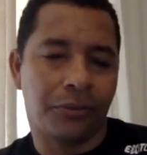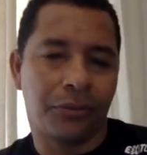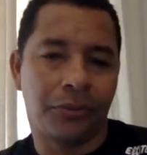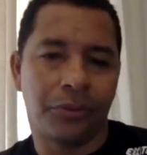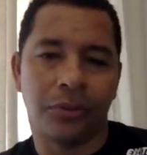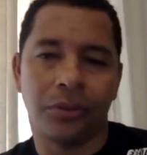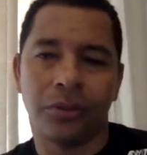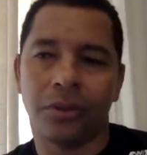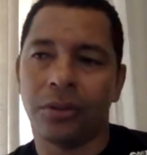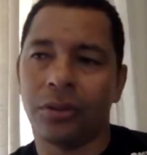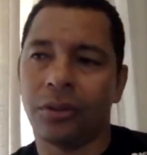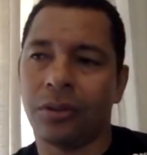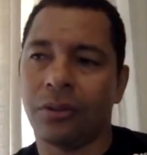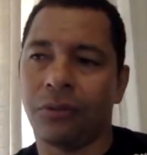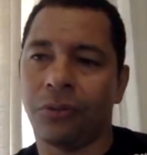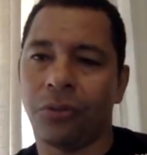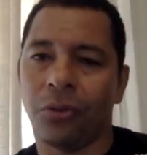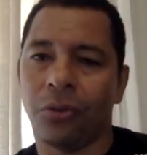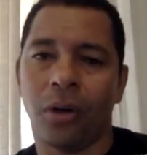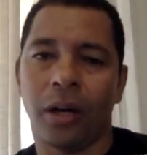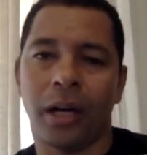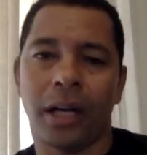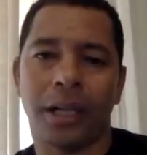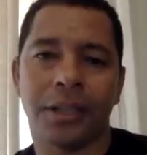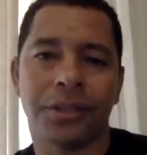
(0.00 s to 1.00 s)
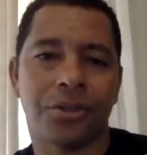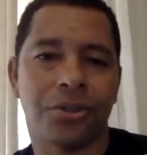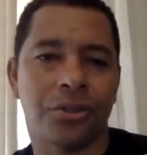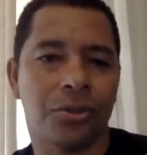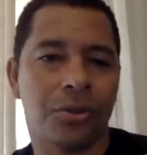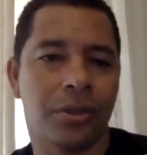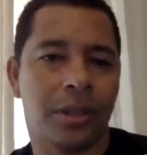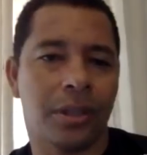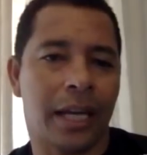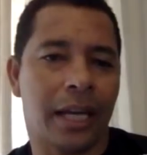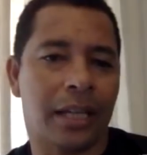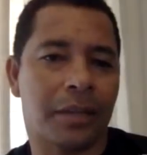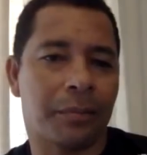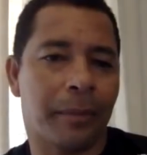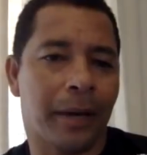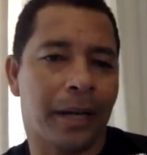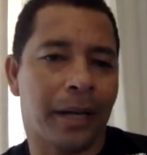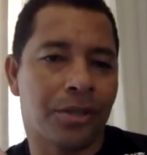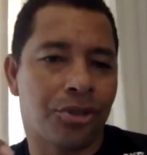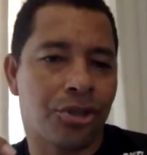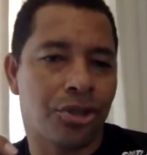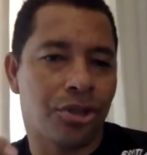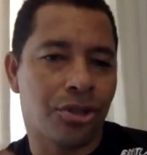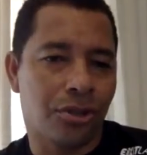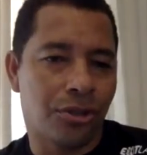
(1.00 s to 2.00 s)
for us to get
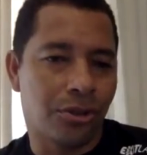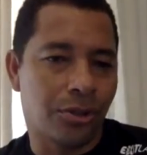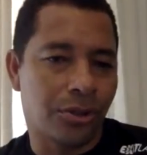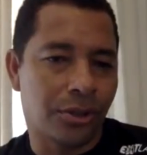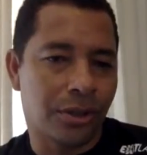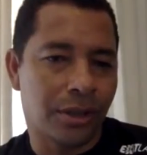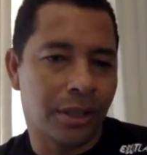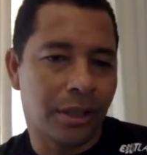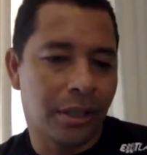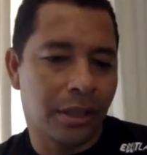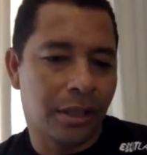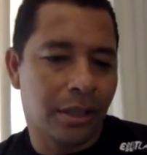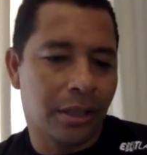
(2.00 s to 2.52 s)
mature,